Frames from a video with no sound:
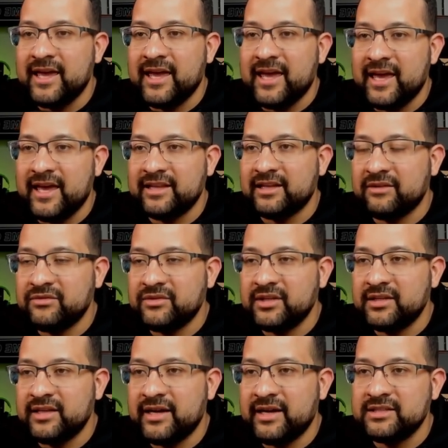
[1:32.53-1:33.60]
and after
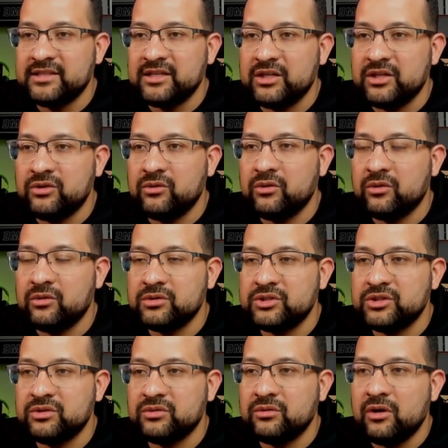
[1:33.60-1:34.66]
that you go
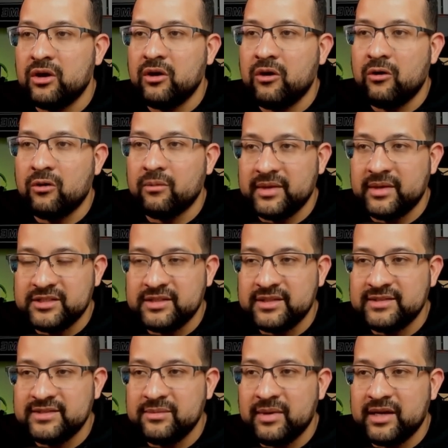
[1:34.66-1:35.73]
to commit this
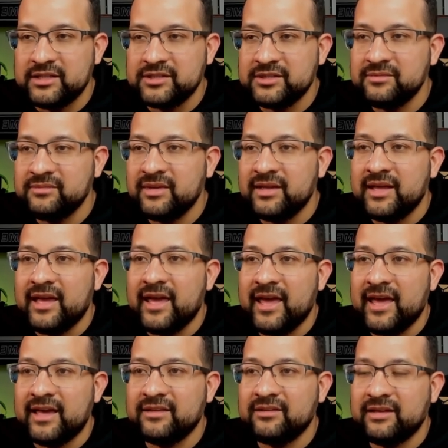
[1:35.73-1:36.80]
image
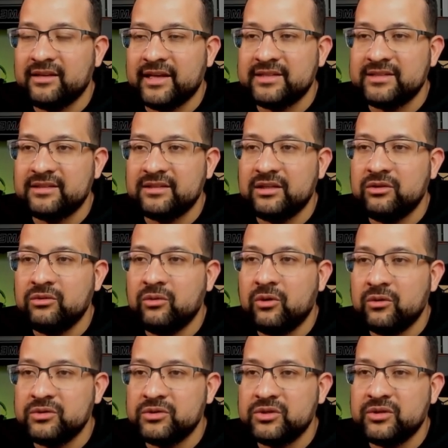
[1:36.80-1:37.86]
and let you
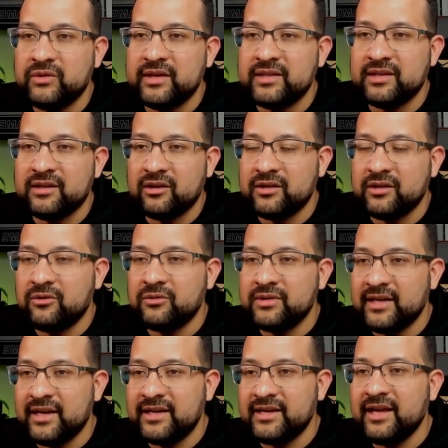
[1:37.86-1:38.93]
go to create another
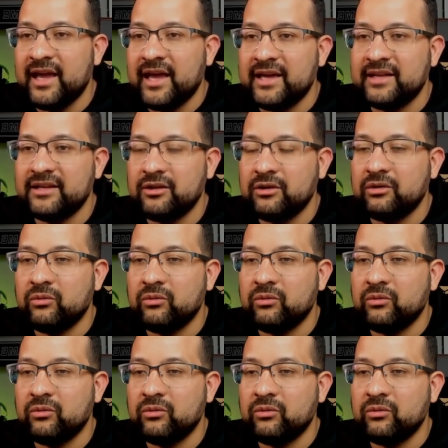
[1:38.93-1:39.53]
container, and